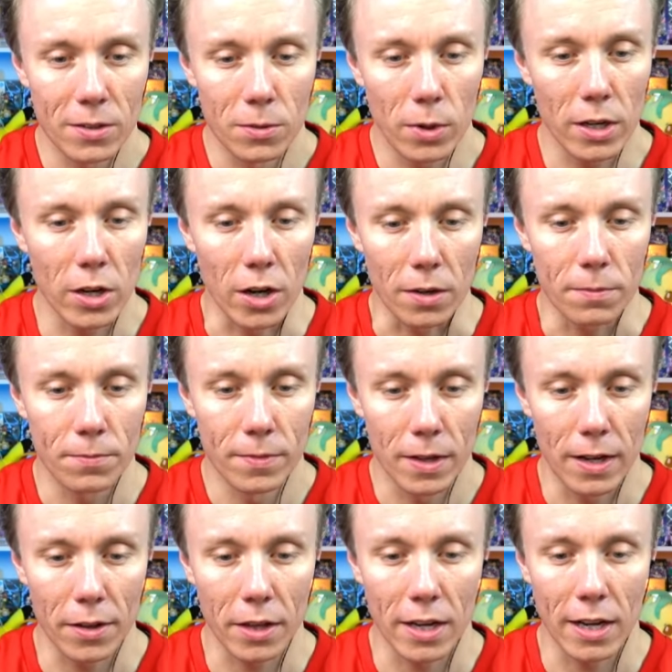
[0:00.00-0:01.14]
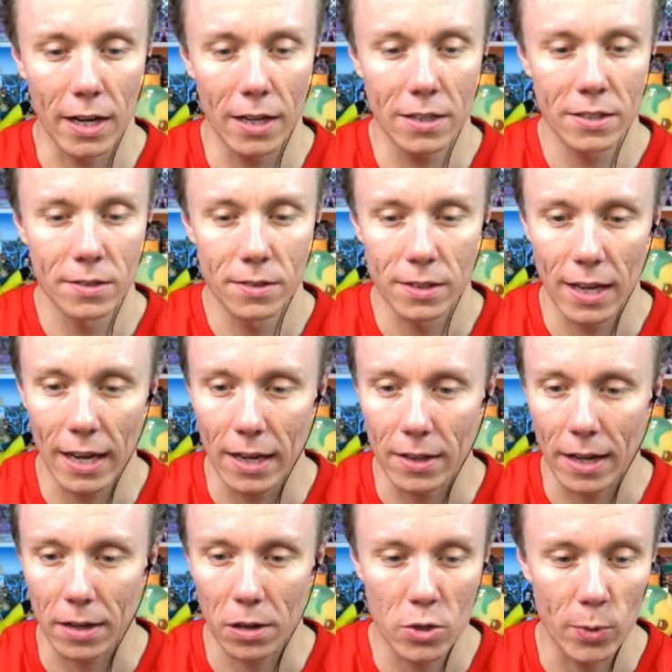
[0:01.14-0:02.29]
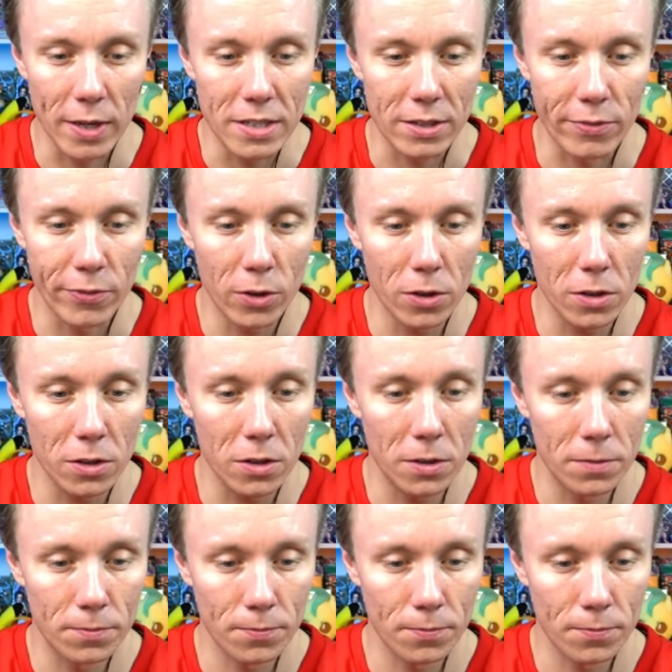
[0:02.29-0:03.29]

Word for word: what do you got? Another card? Okay, that's 24.